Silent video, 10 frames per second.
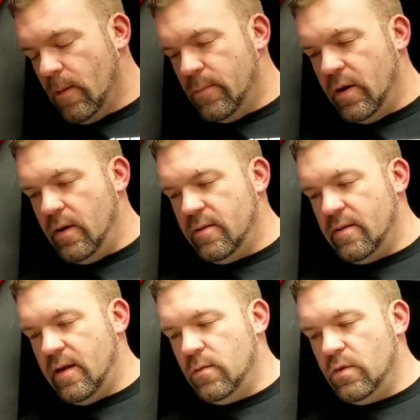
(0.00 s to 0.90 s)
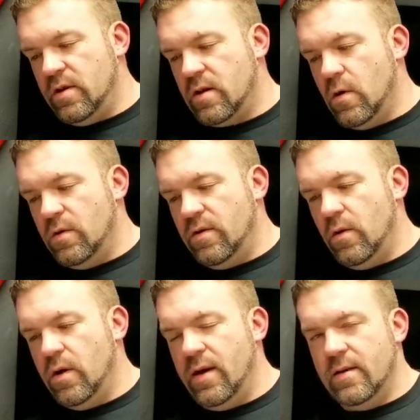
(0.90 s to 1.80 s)
But then when you go and
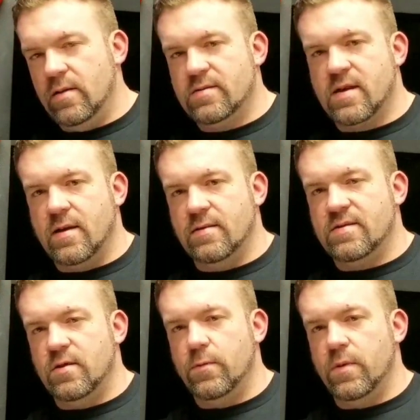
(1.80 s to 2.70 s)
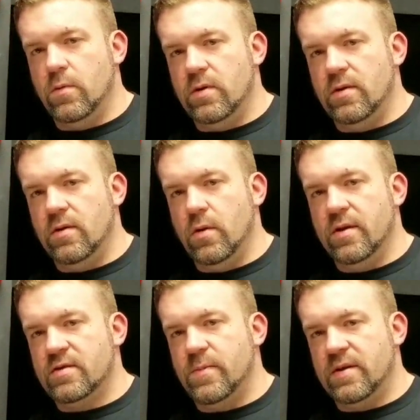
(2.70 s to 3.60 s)
do it, it looks kind of stupid when you do it,
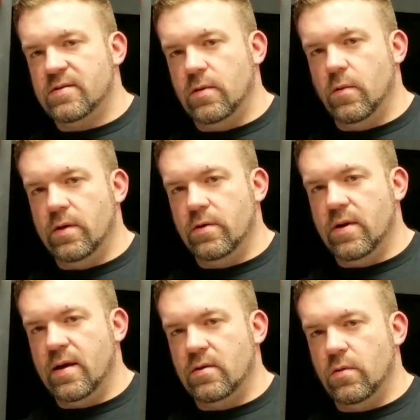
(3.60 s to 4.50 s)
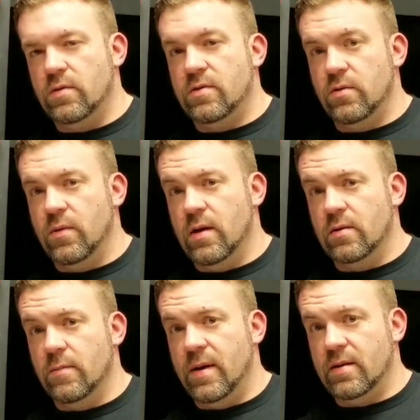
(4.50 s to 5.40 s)
especially when you're not doing too well in
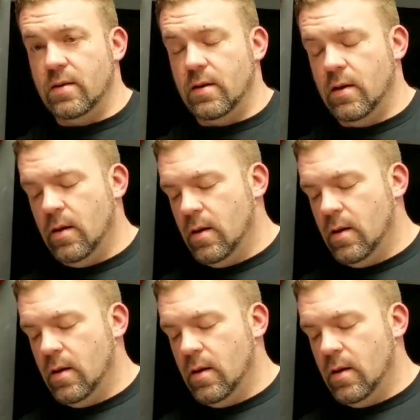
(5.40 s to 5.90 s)
the medley.